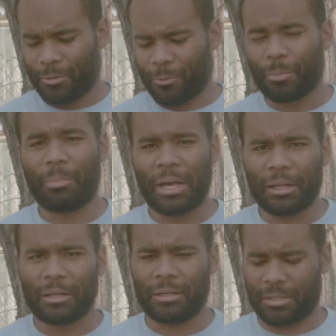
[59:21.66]

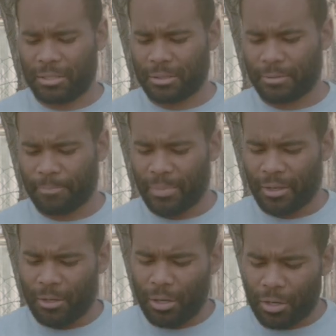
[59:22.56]
Rebellious.
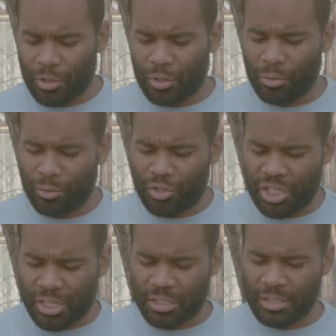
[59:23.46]
Are you
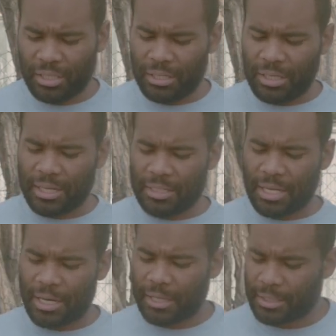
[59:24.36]
just in God's
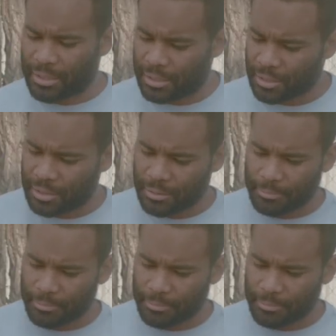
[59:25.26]
eyes?